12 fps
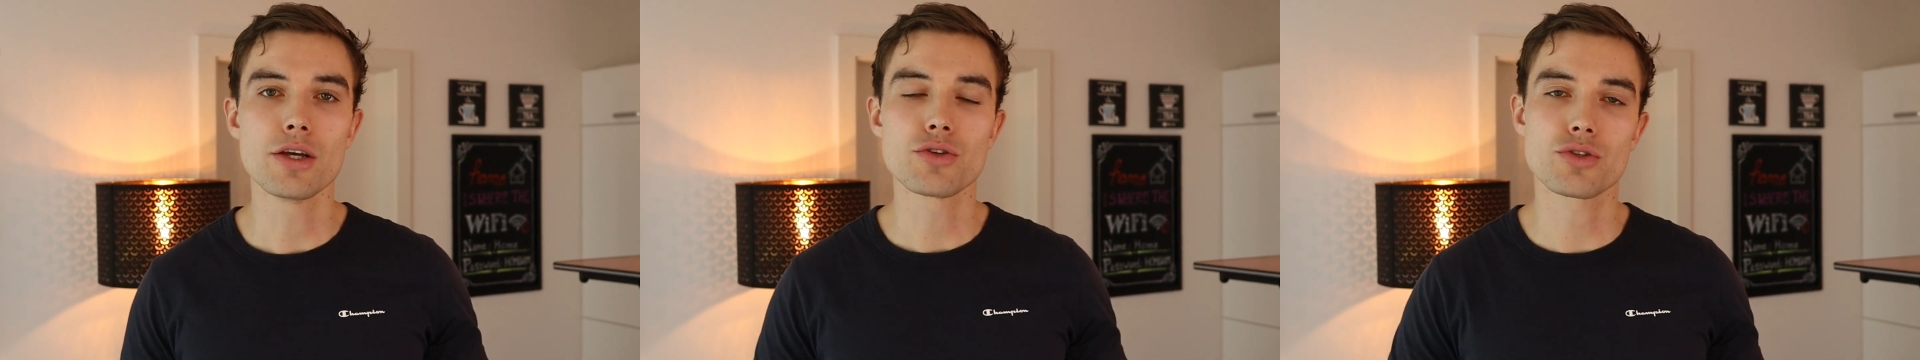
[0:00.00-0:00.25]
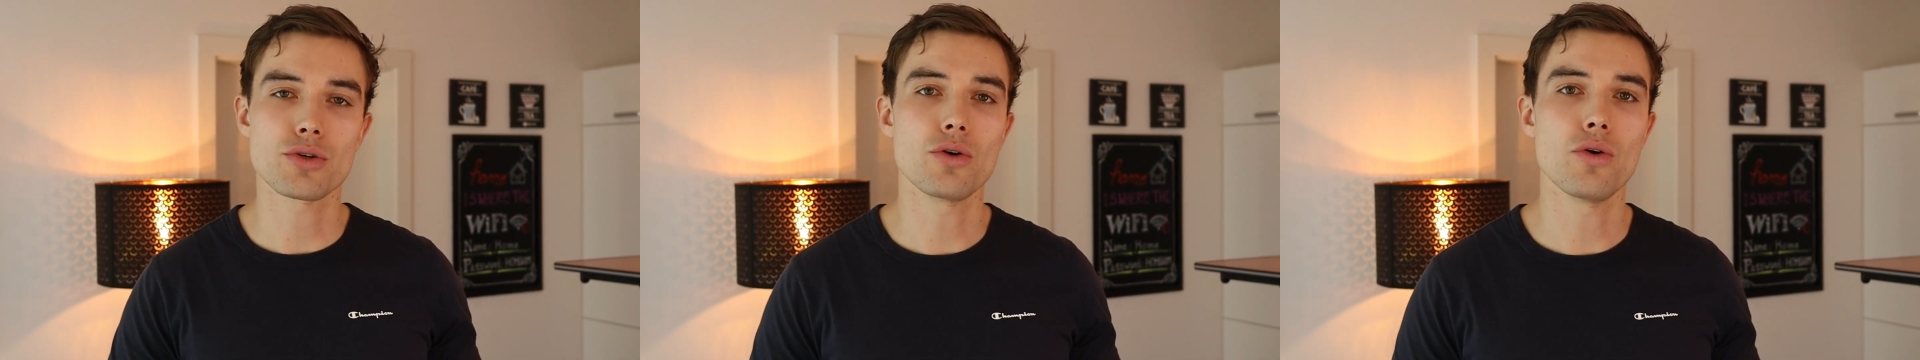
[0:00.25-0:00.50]

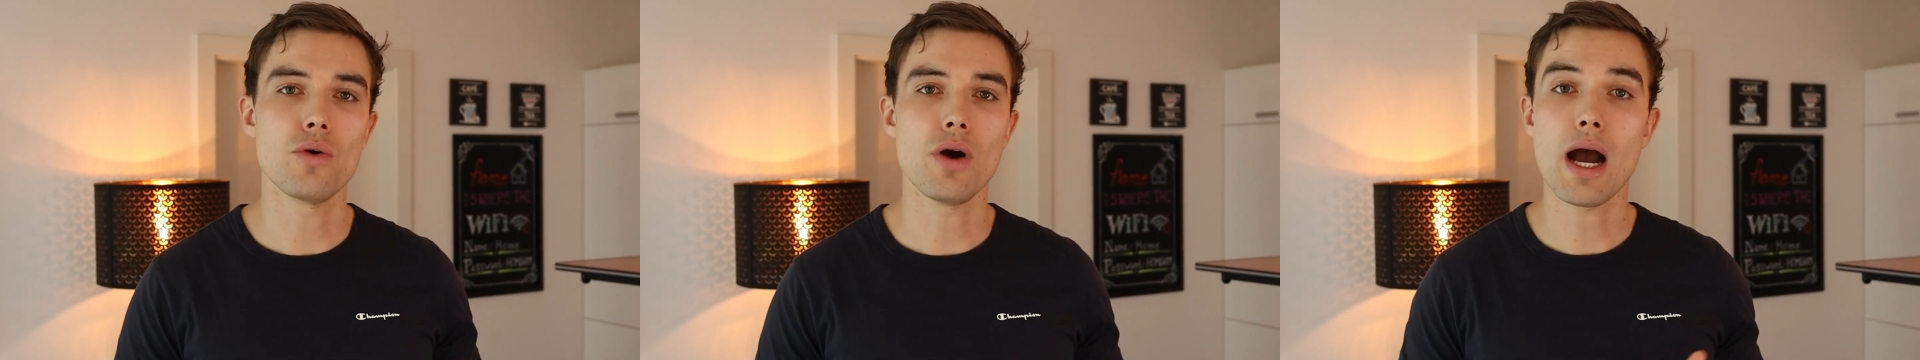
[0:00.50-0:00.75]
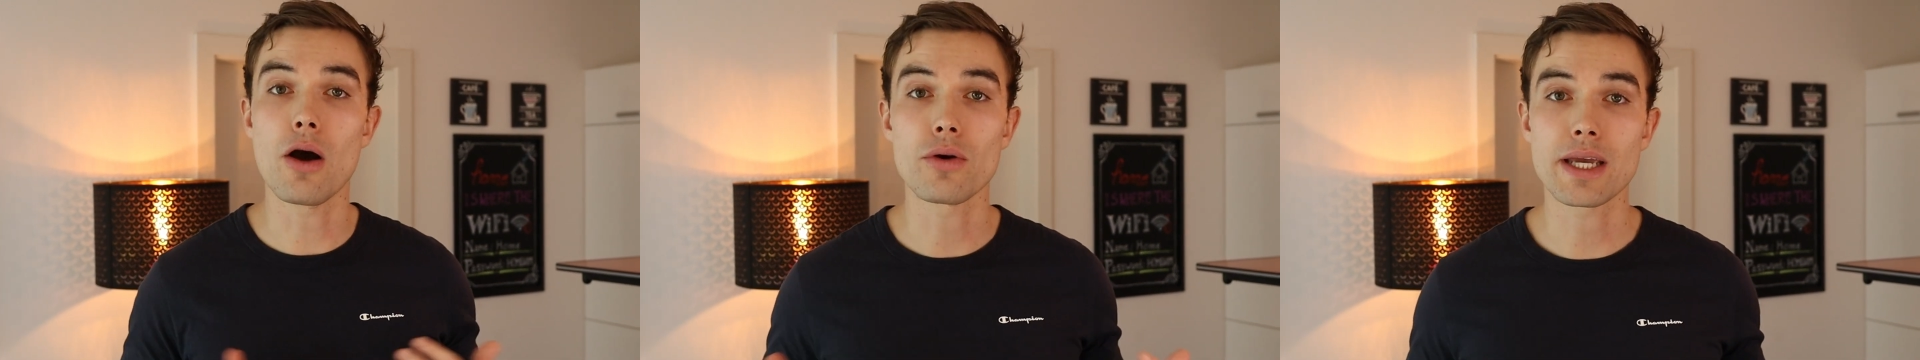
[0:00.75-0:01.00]
So
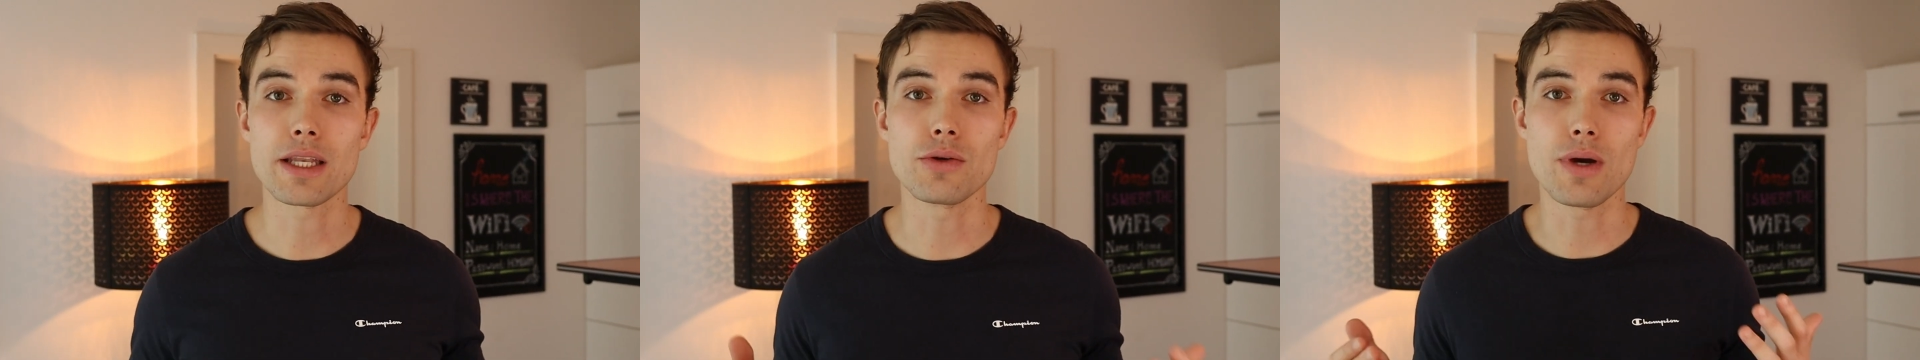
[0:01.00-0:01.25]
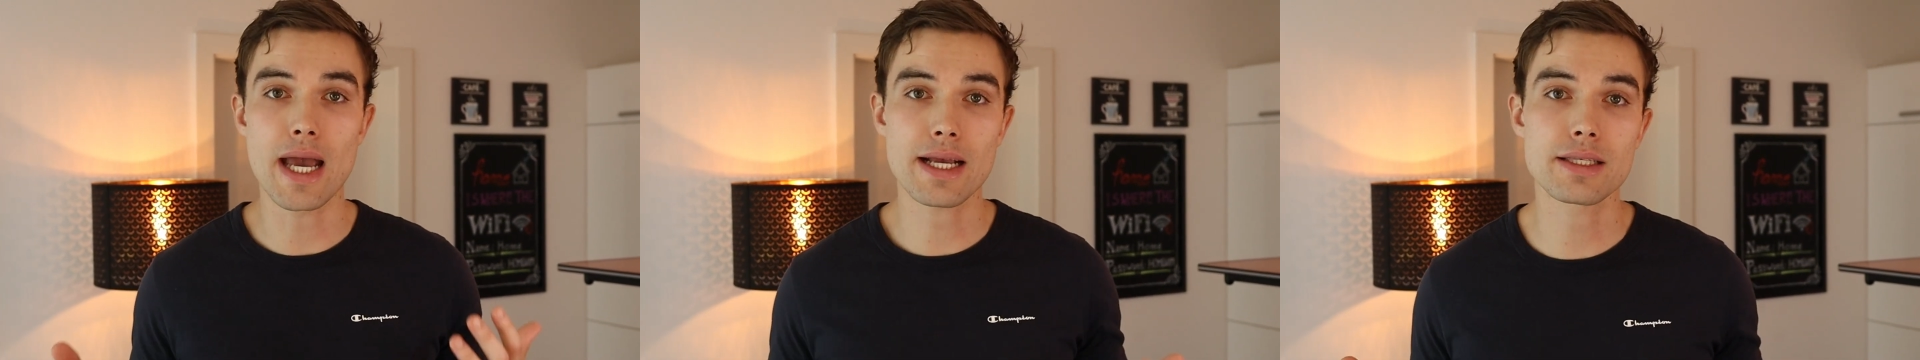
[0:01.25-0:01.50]
how can
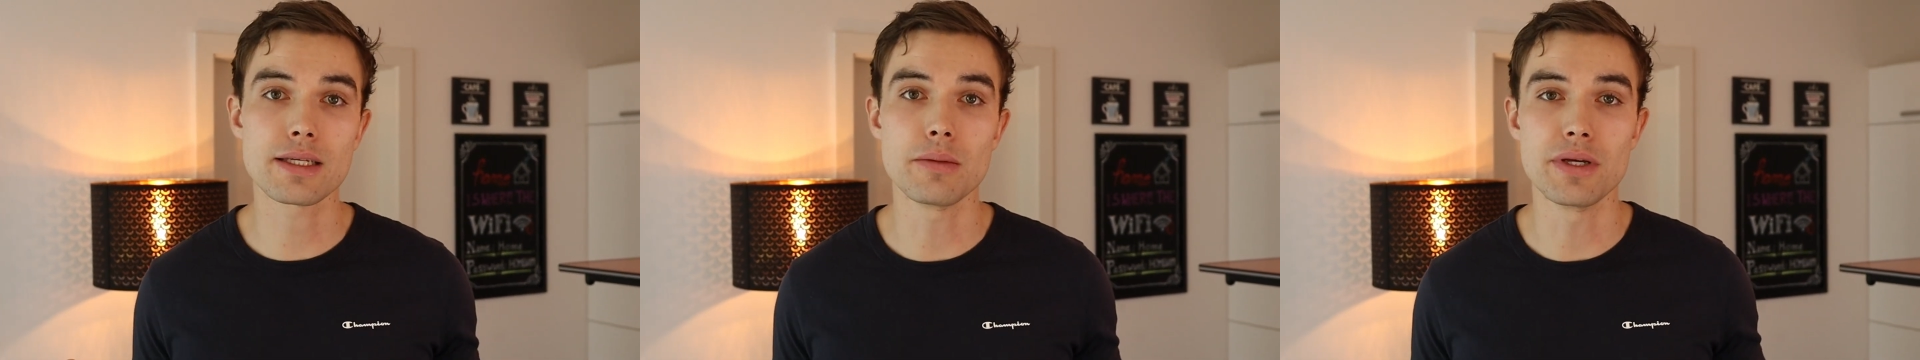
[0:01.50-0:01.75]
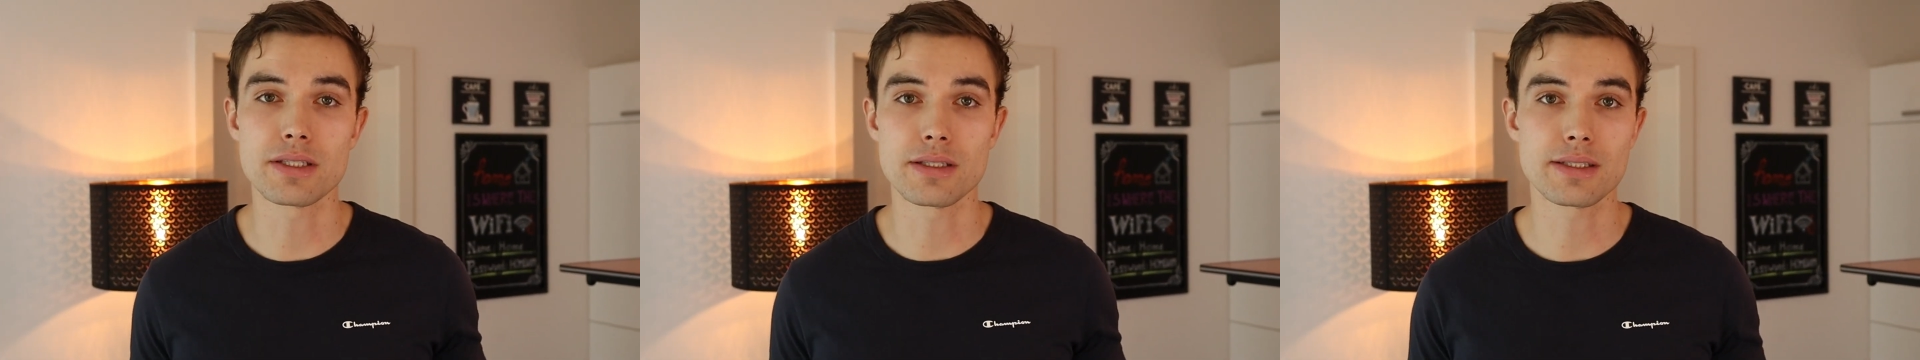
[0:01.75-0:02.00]
you exit a
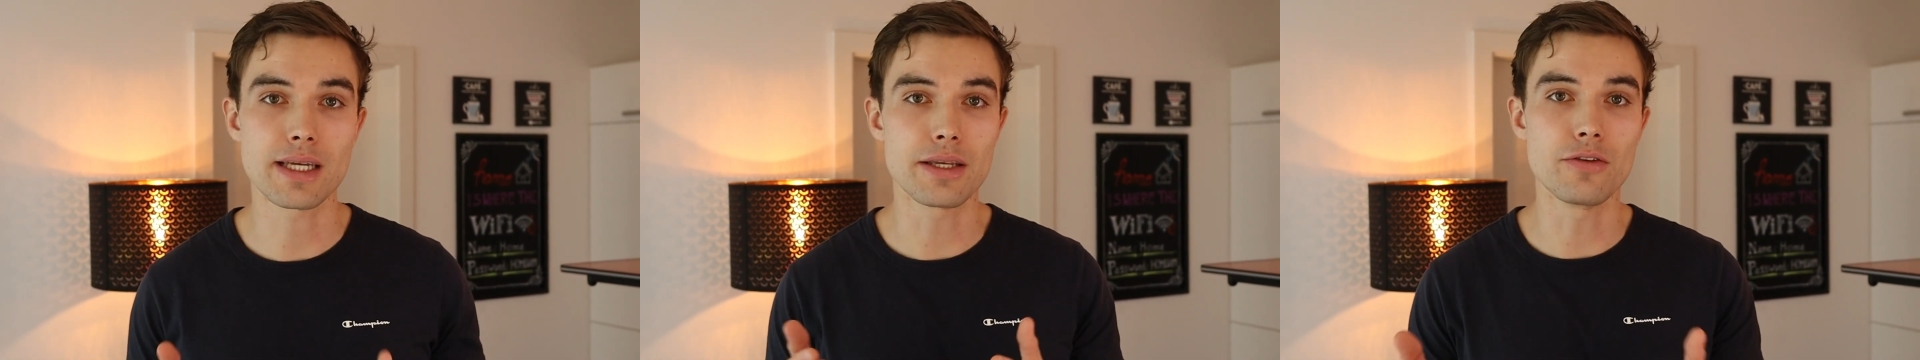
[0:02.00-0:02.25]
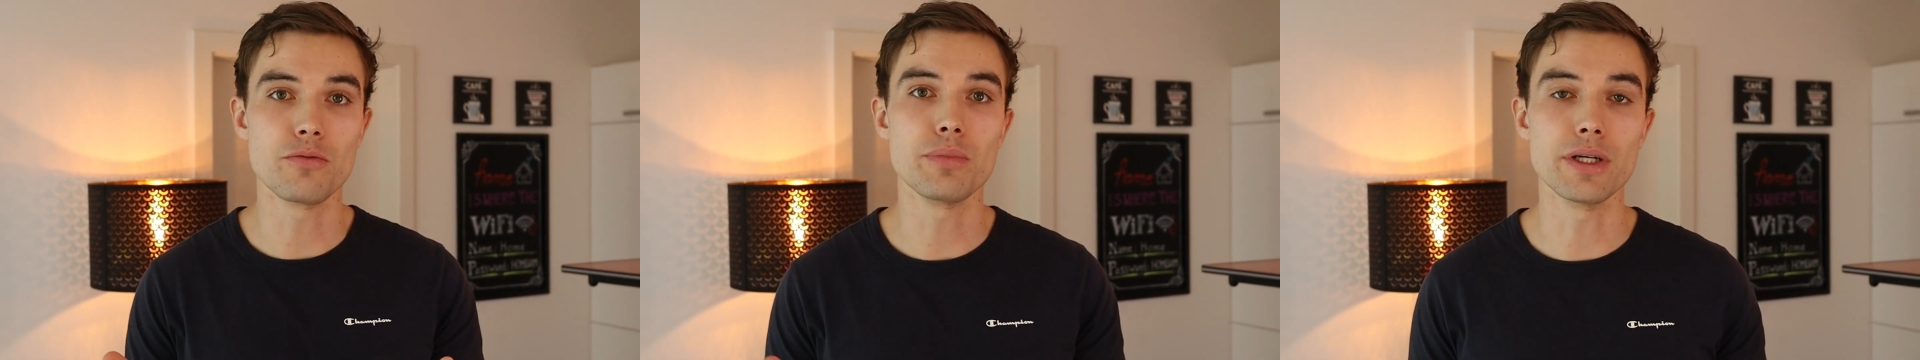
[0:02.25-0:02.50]
business that
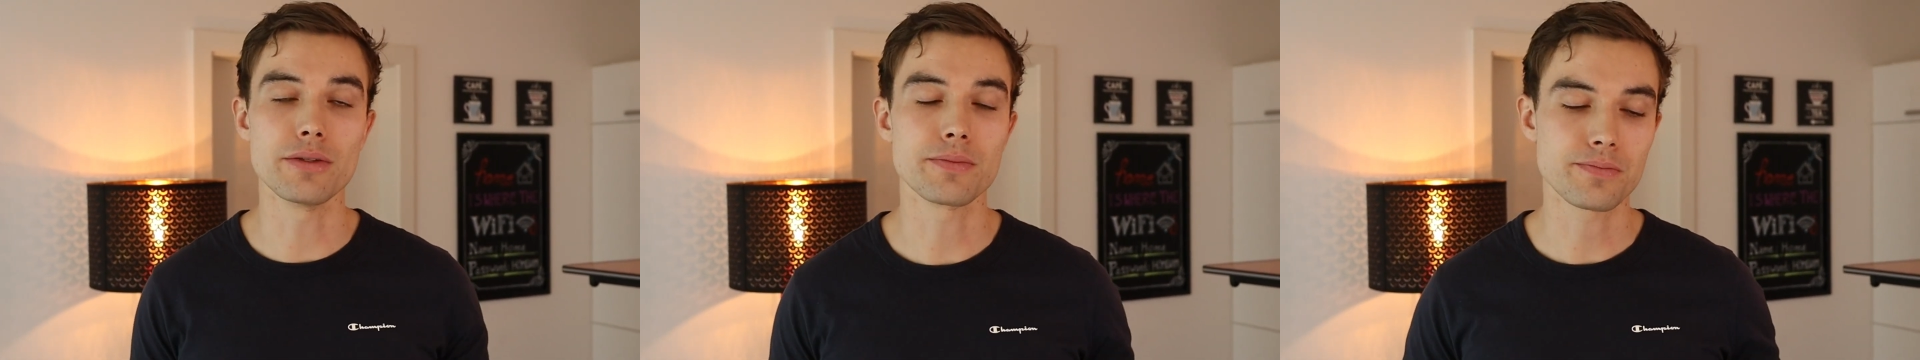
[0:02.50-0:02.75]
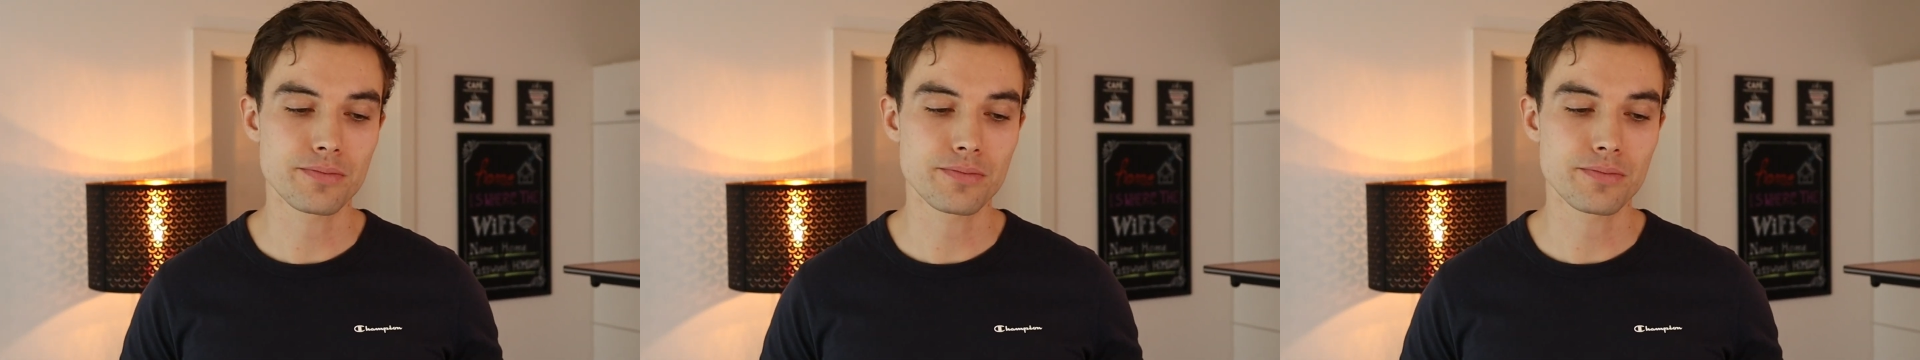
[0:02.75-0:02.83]
you've built?